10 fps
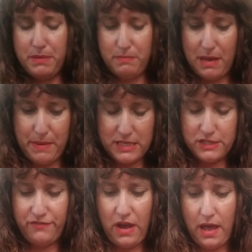be my
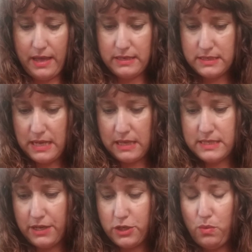best find. I'll
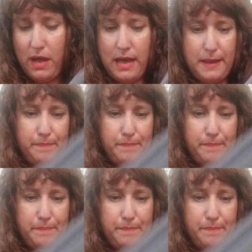tell you why.